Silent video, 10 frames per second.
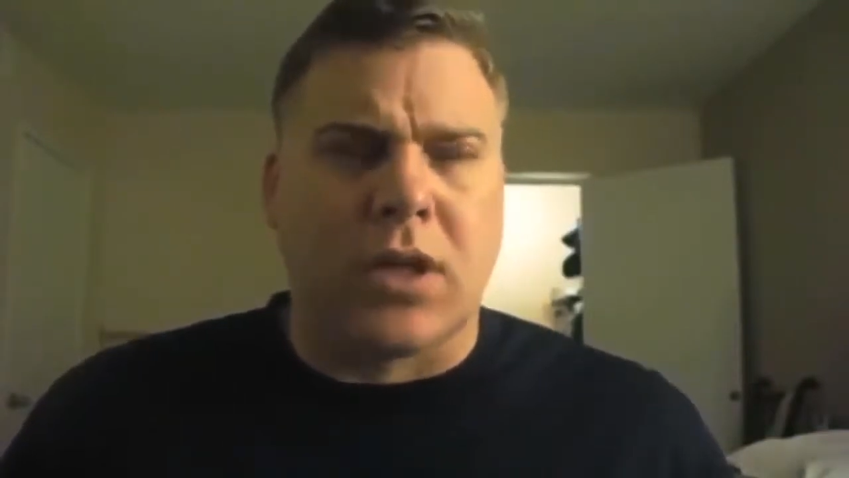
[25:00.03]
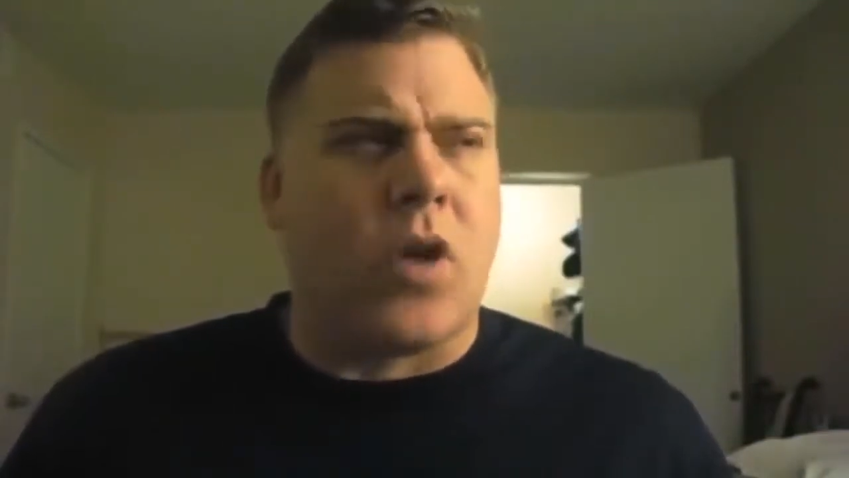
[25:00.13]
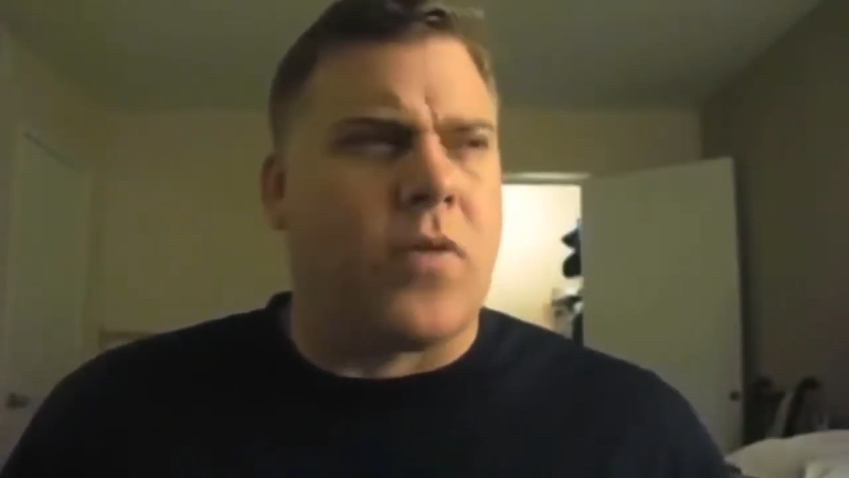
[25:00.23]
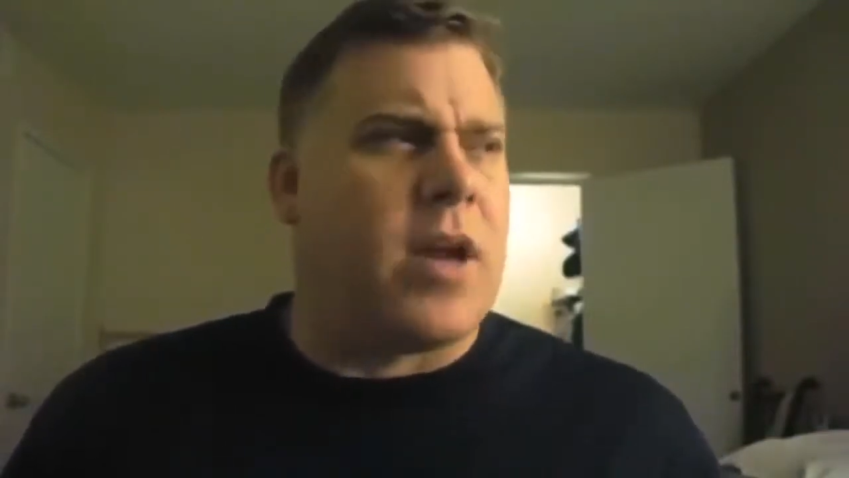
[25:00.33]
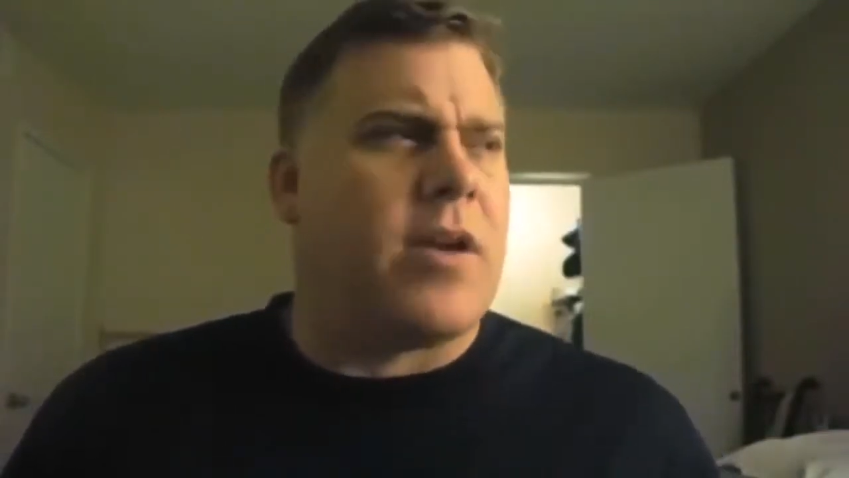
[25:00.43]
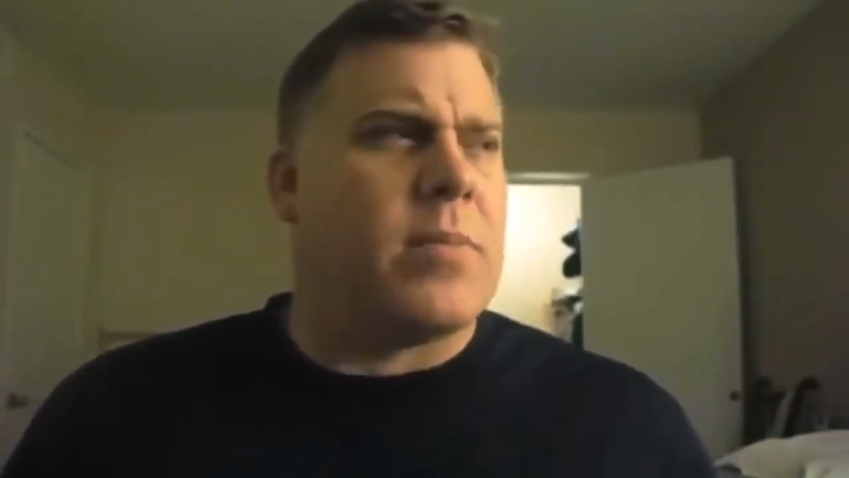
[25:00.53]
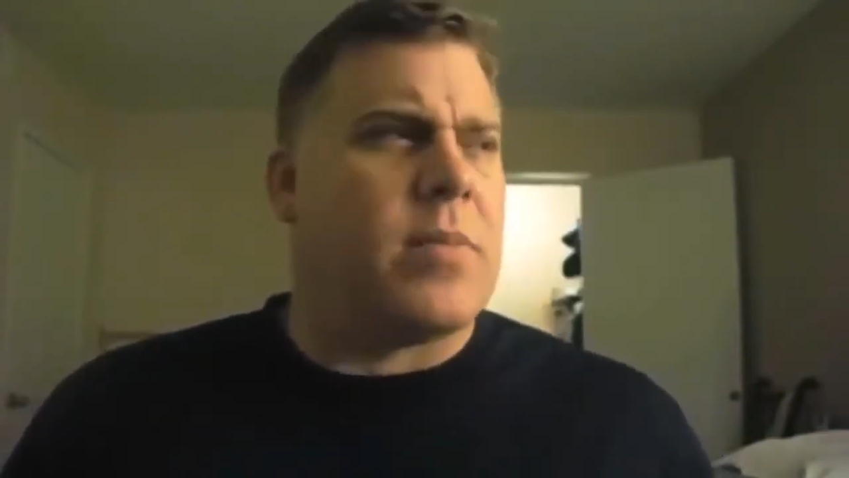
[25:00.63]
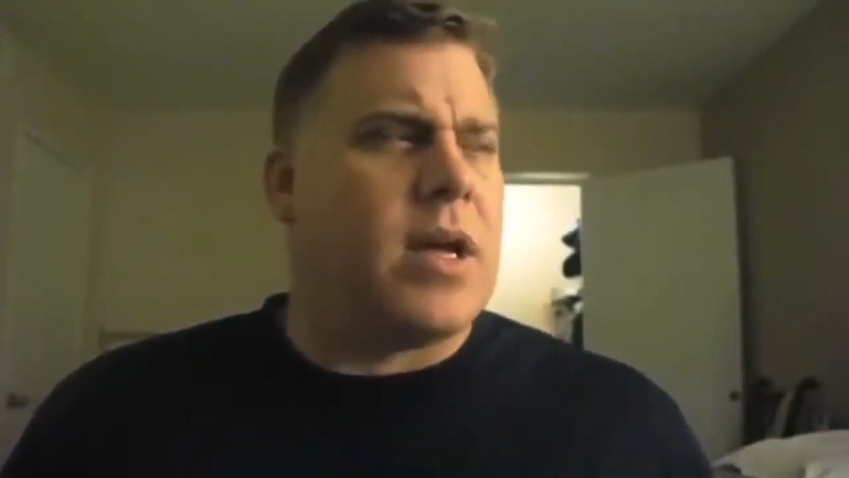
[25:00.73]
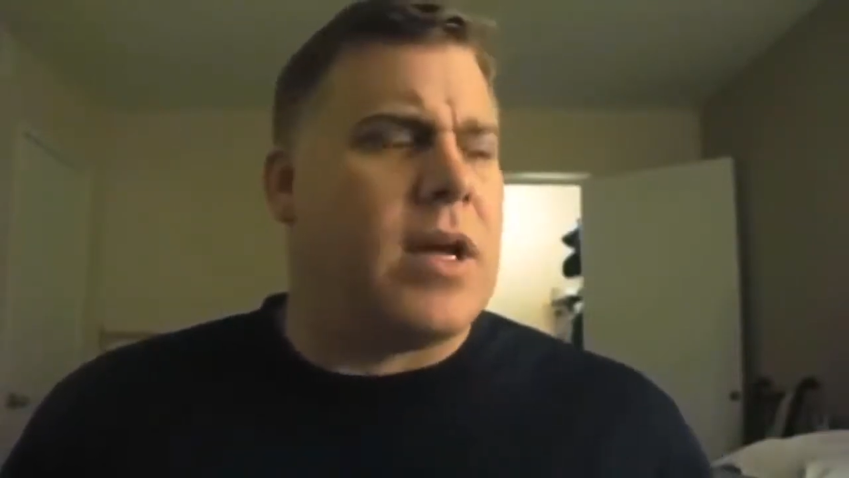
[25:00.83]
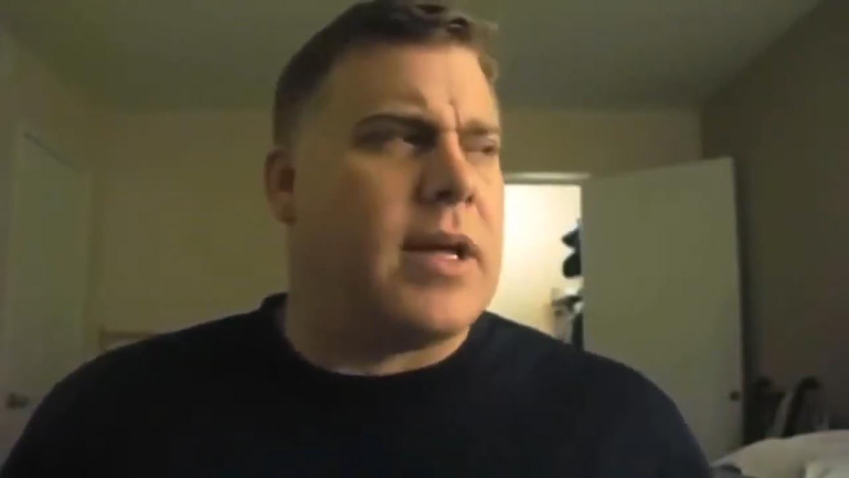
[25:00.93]
looking over there
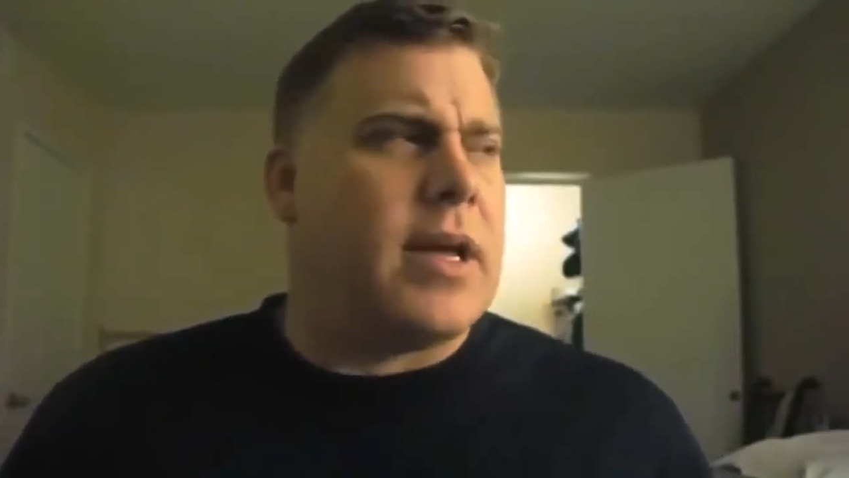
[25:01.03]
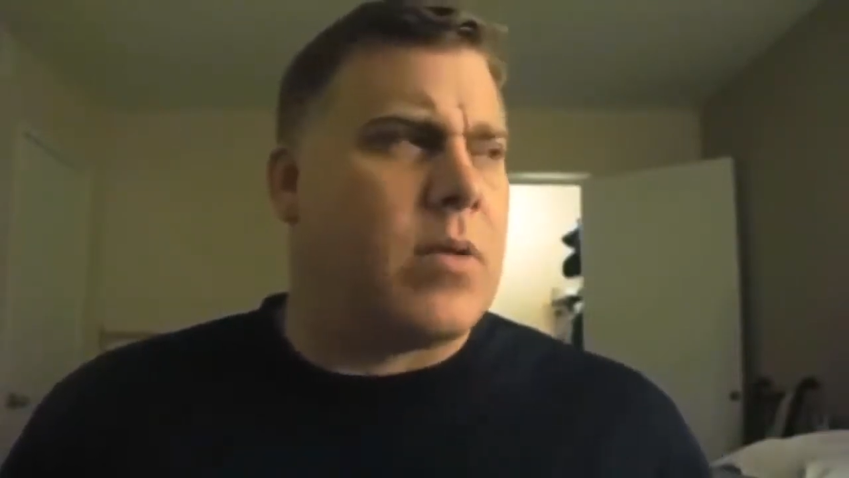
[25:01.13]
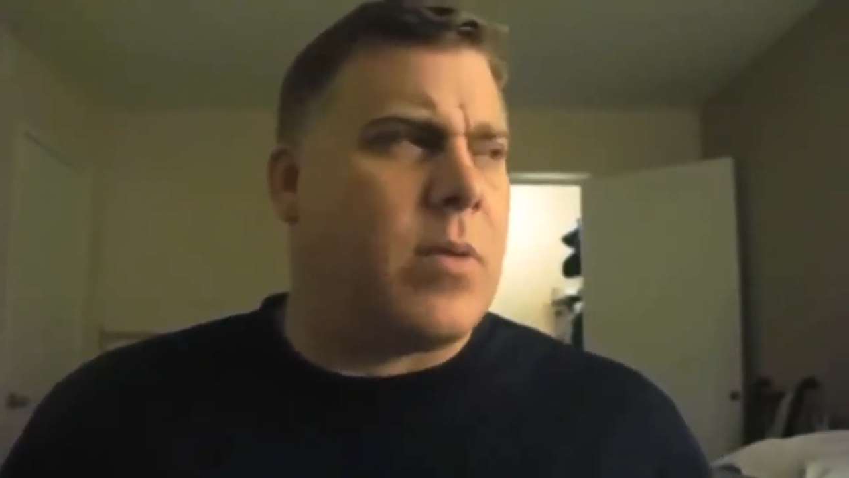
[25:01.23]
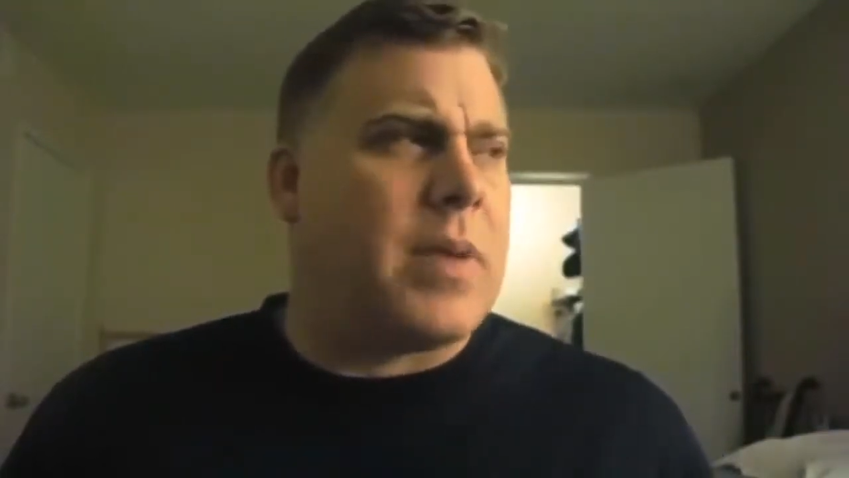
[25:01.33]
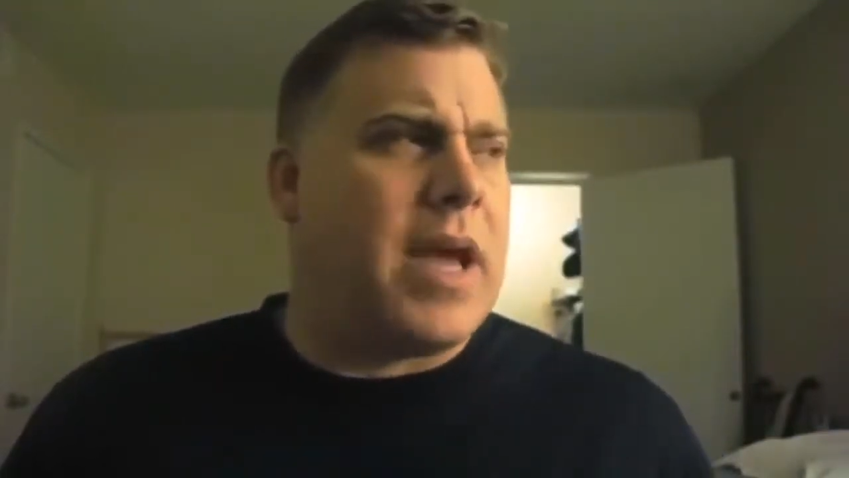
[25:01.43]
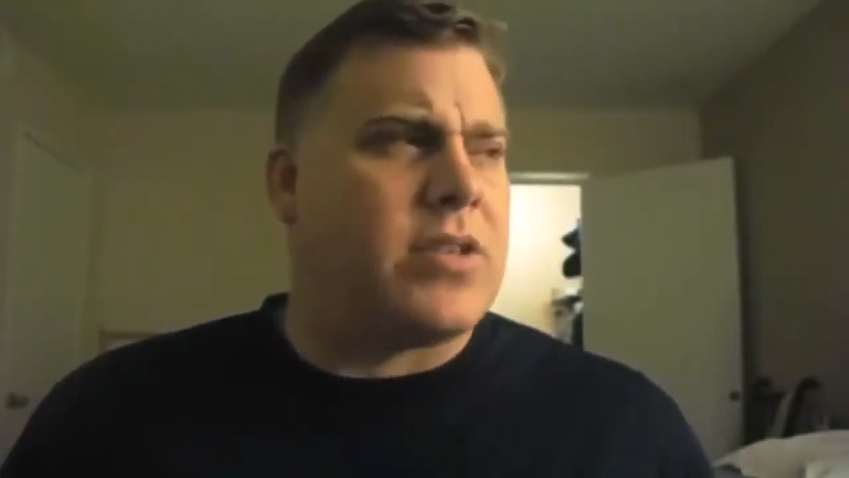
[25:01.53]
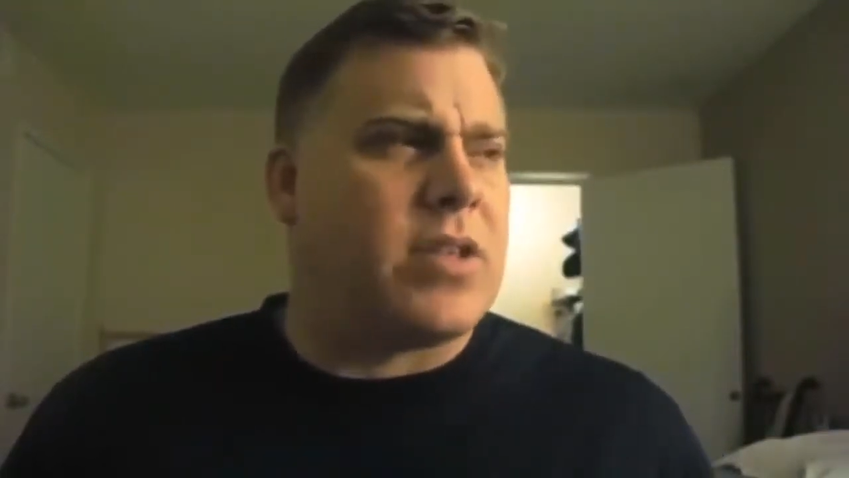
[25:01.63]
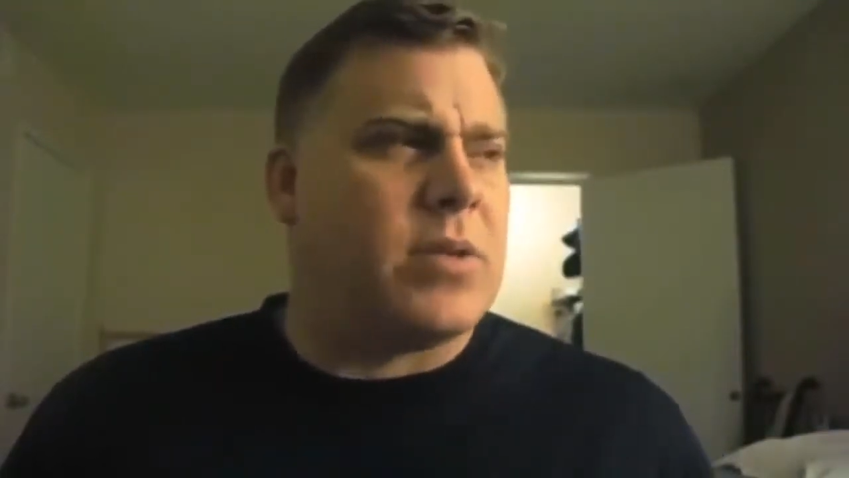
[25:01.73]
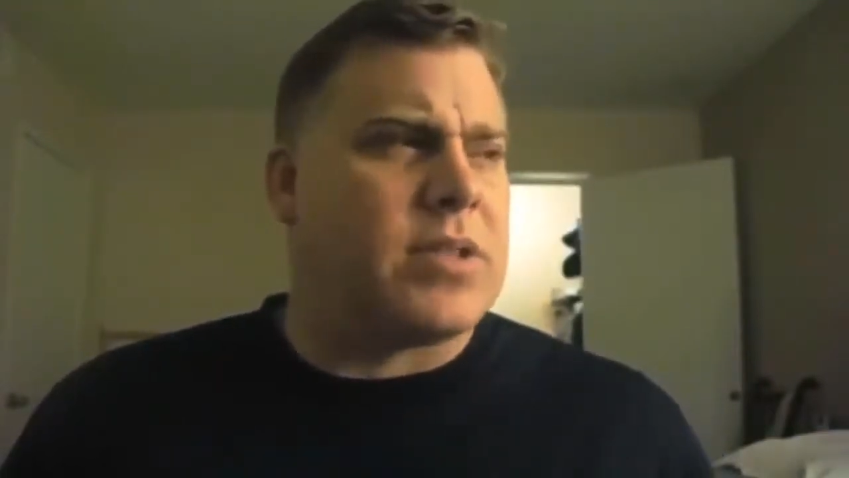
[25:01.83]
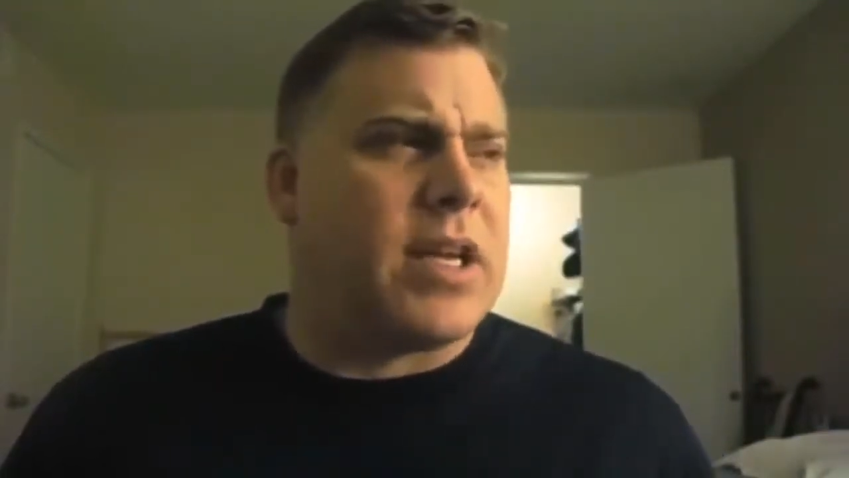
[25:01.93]
at Cole
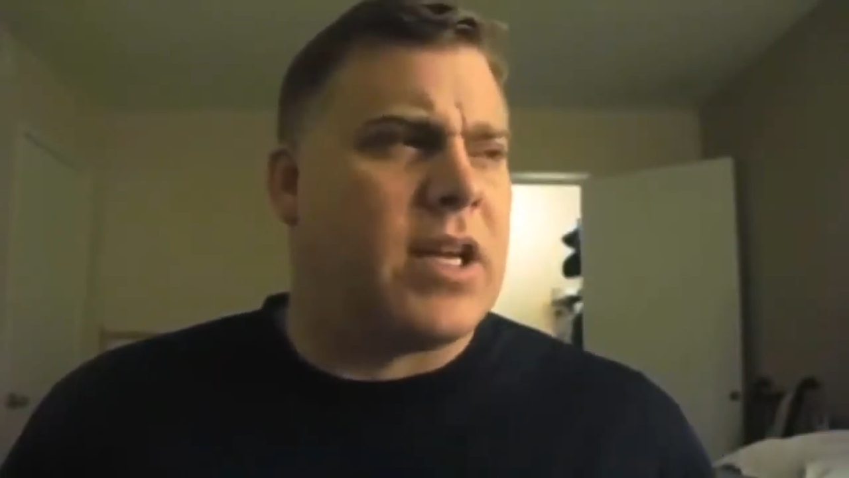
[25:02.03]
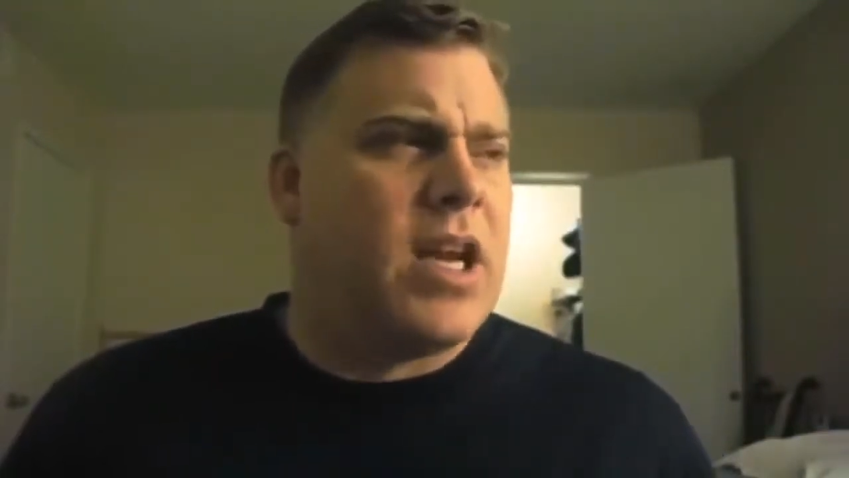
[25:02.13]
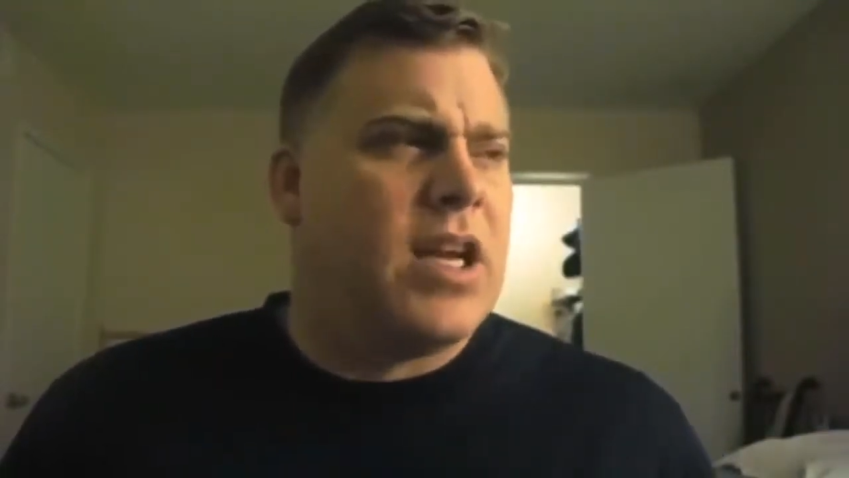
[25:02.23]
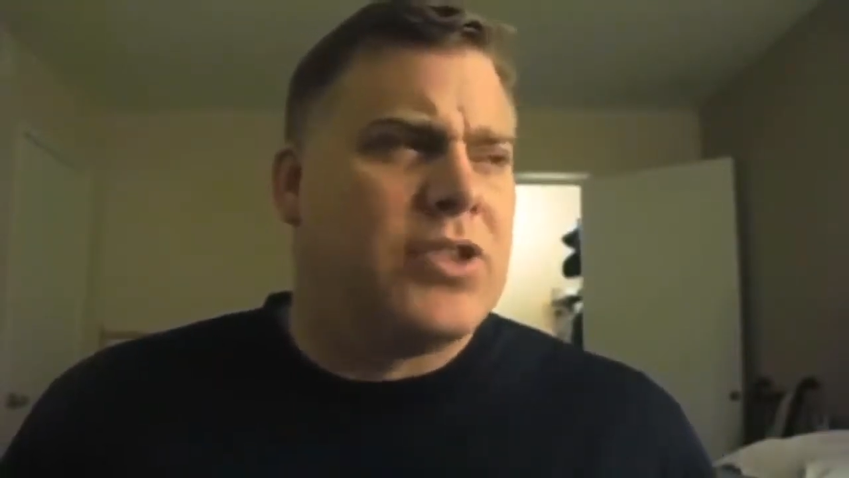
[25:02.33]
Page, and he was like,